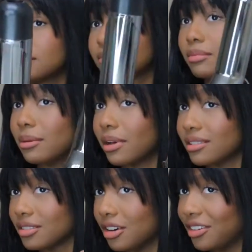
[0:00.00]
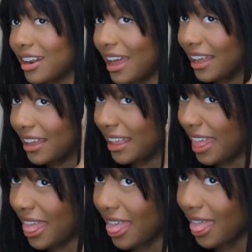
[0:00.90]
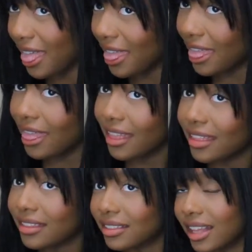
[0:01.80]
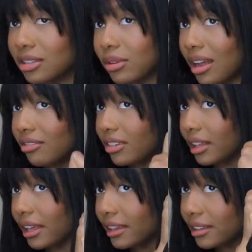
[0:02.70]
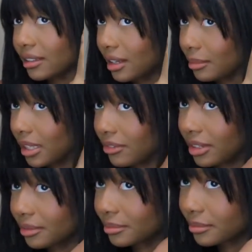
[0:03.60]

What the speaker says: Me, Myself, and I. That's what I feel like I'm giving